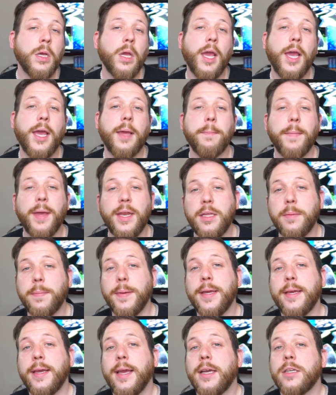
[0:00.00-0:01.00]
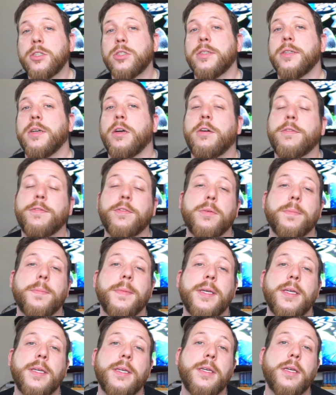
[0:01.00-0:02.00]
and Medibank actually offered
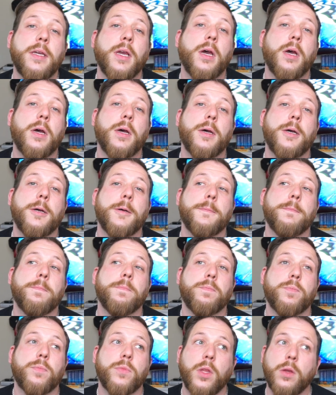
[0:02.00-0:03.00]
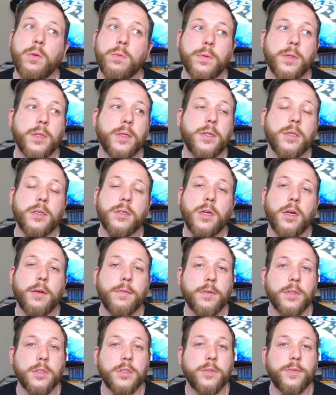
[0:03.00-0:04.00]
me a really good
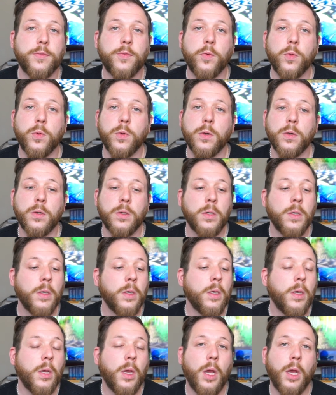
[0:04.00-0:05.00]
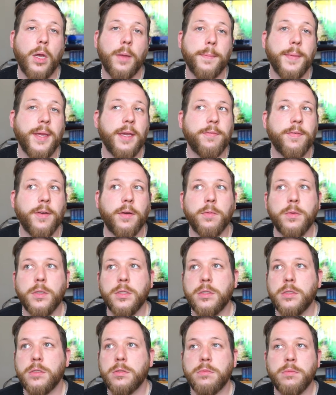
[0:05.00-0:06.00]
coverage for if
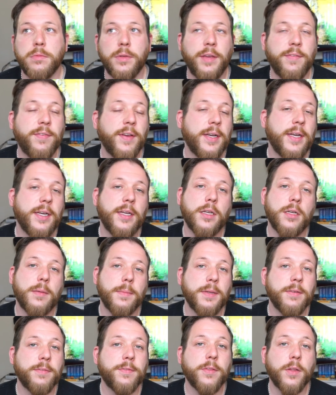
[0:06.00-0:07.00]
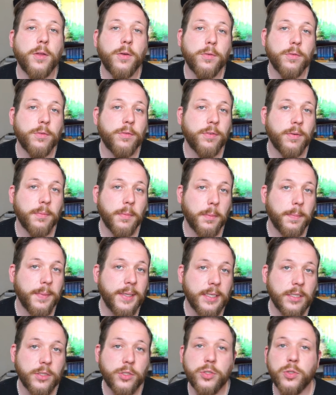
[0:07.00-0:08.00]
I needed to be flown from a
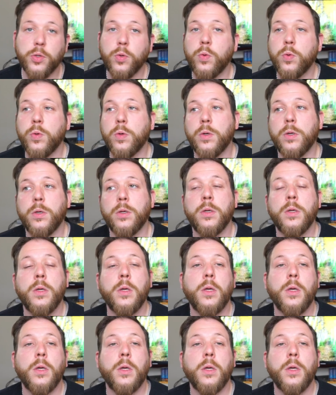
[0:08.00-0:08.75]
beach or